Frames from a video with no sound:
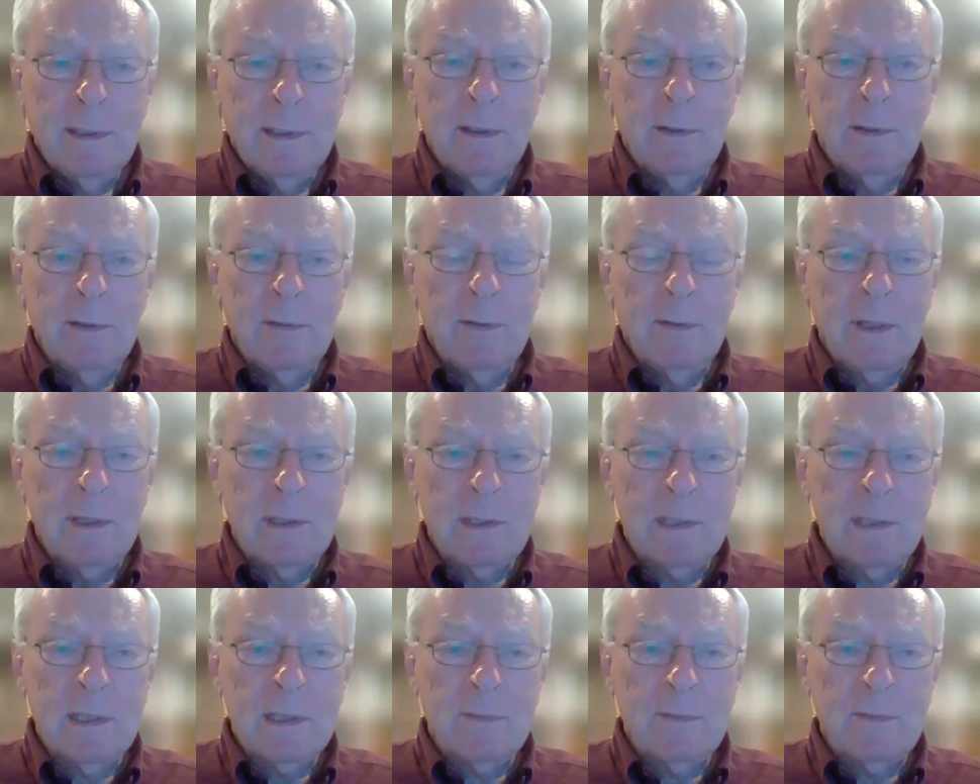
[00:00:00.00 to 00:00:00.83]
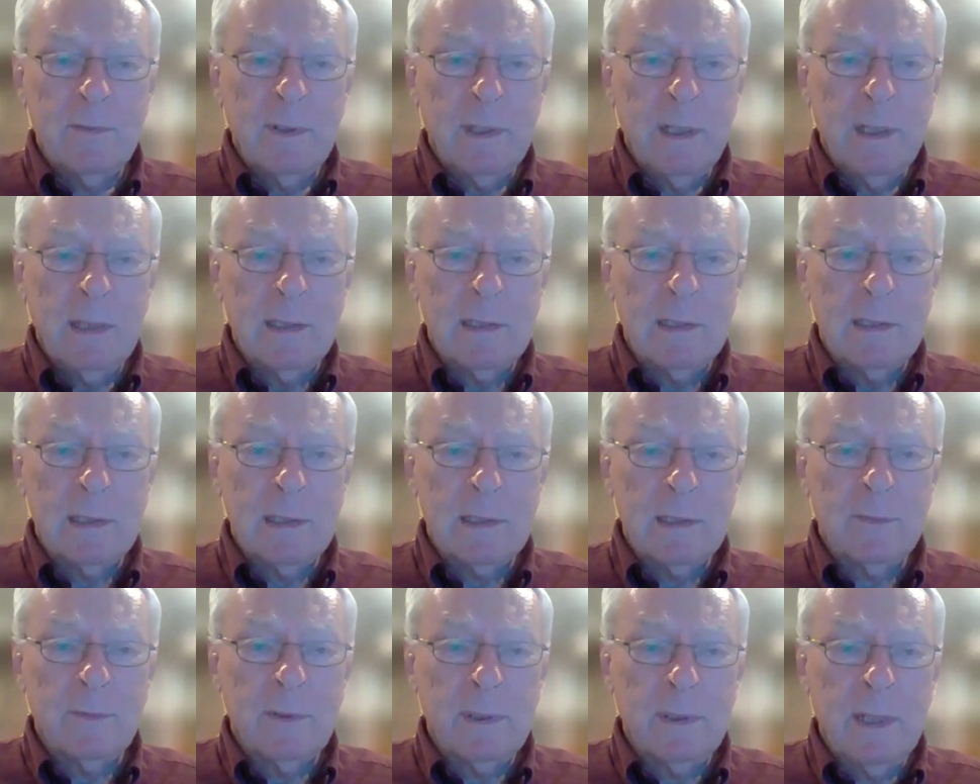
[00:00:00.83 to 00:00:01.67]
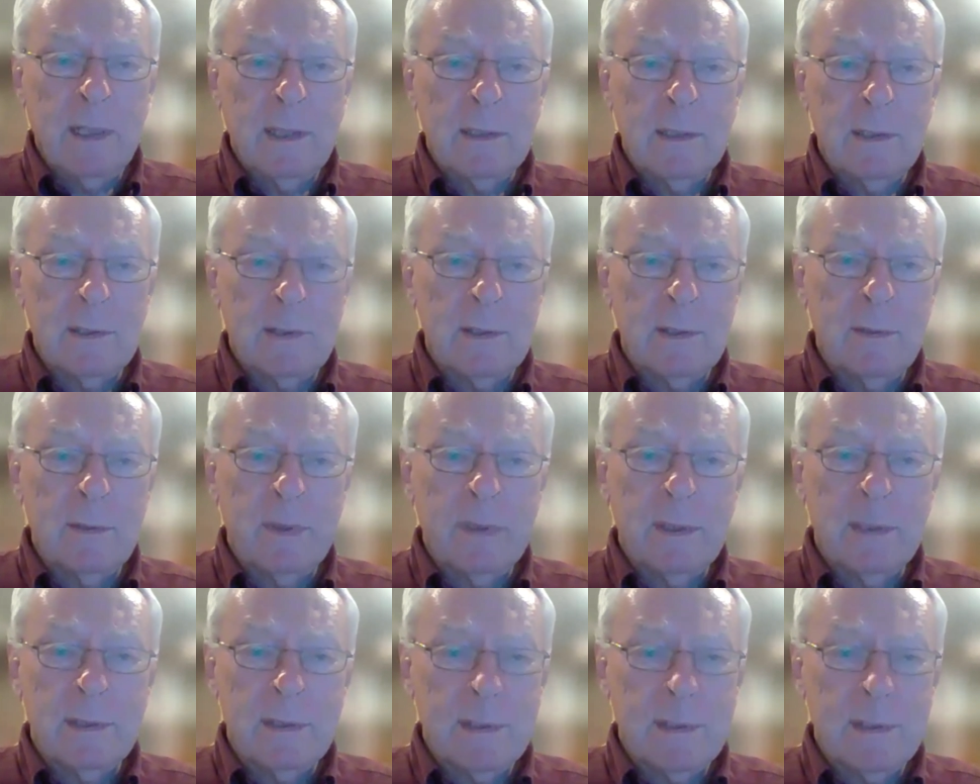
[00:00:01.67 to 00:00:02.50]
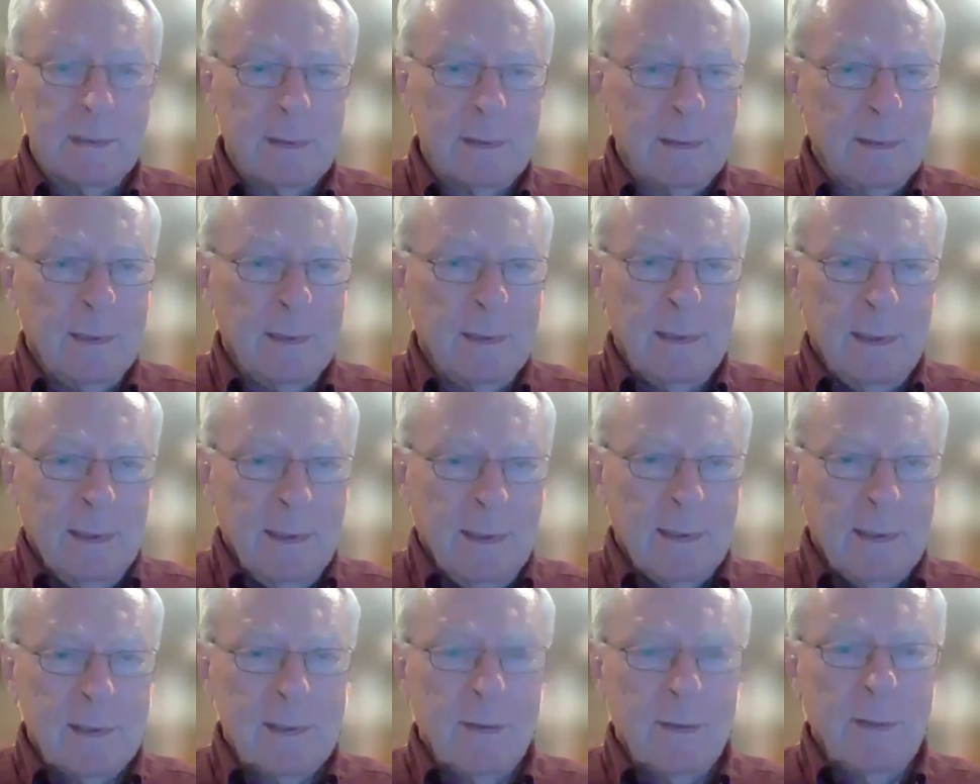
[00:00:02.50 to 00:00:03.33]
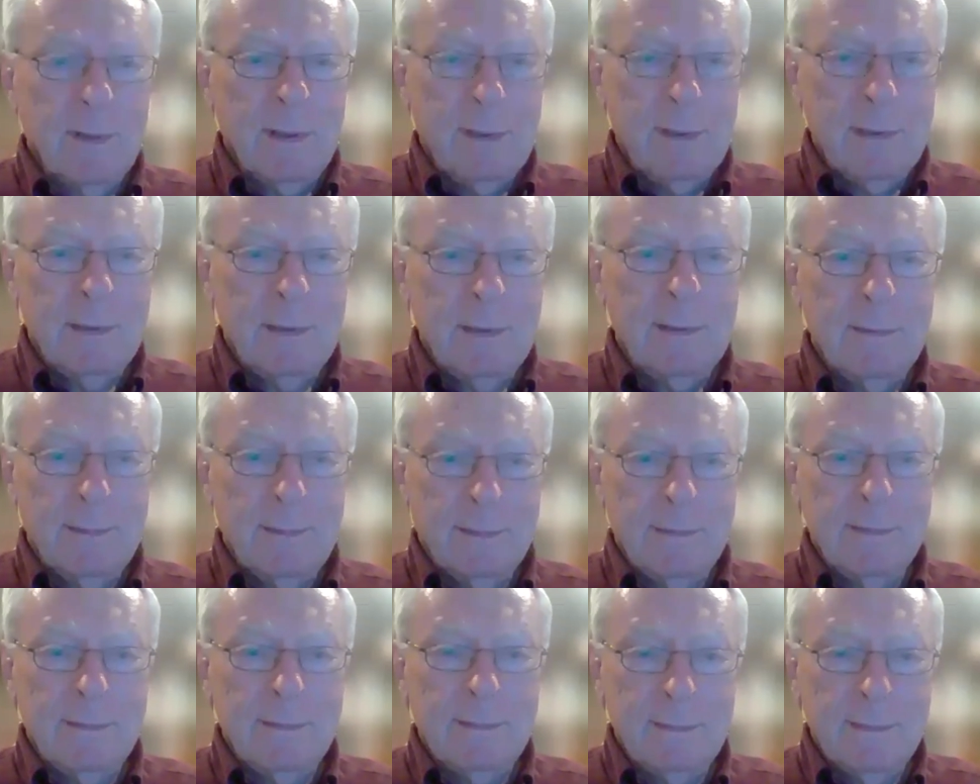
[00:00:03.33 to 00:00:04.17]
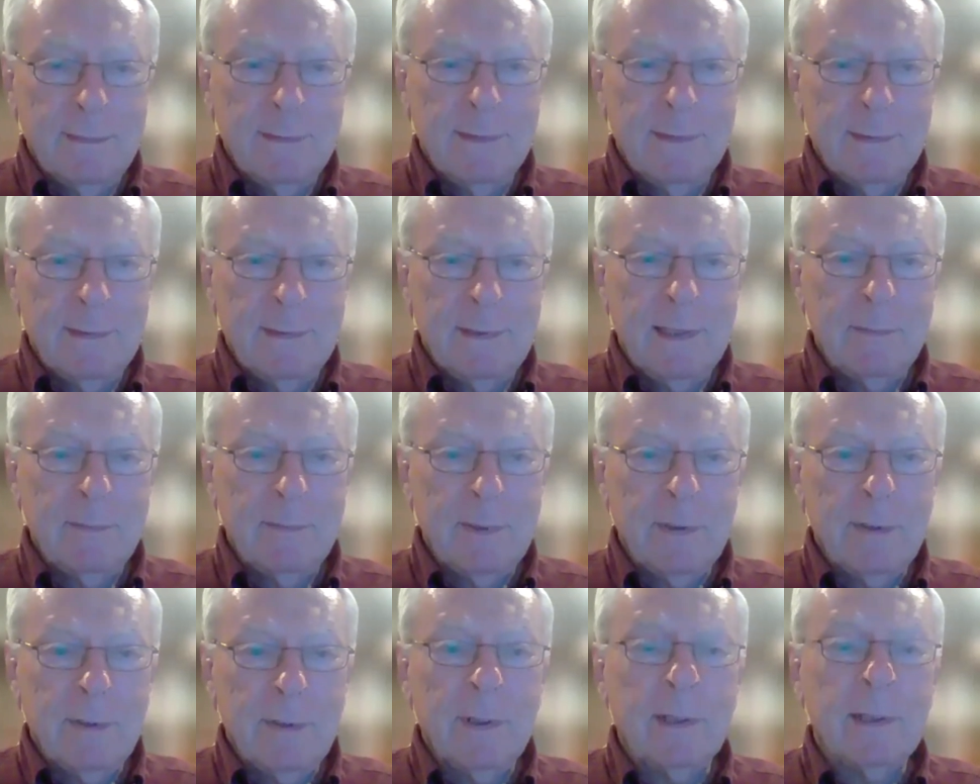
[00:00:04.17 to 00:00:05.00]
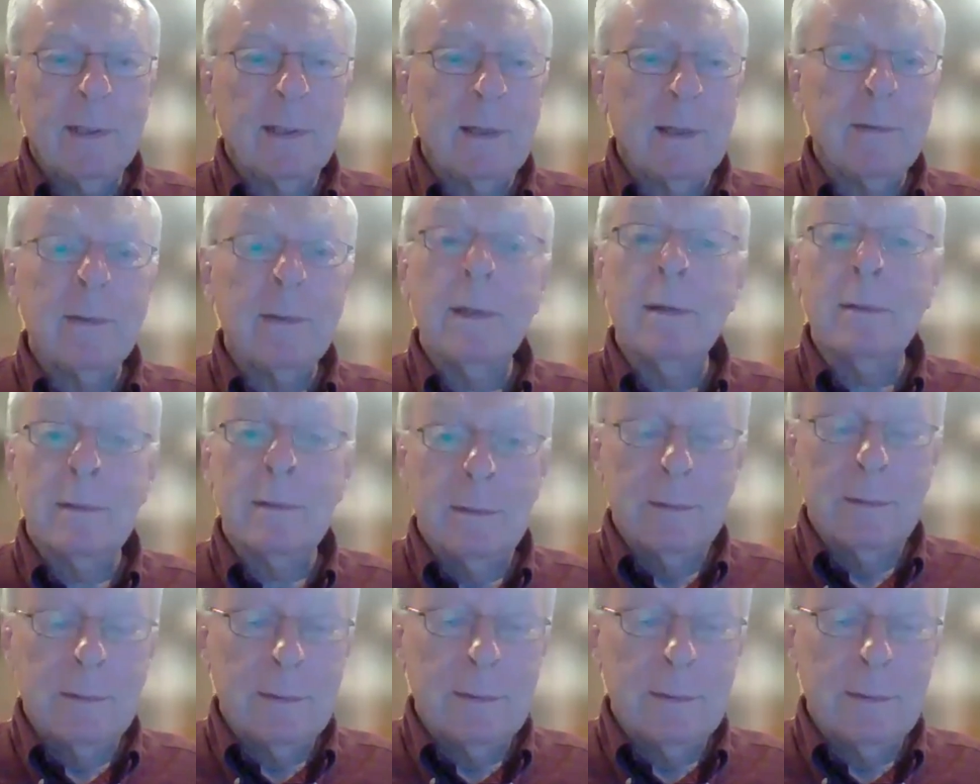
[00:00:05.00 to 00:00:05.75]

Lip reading: you got 6'8", 6'10" Serbians and so on, and they were learning that they're